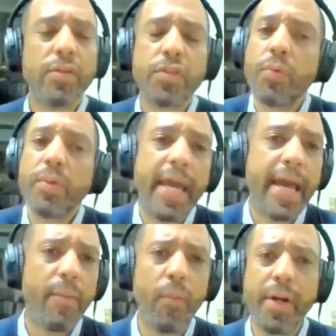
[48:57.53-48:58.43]
So
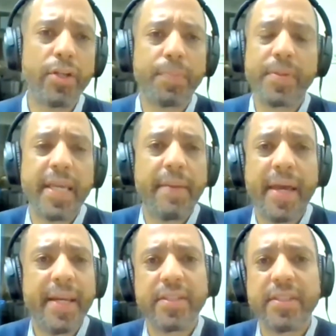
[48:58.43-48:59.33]
yeah, 100%, man.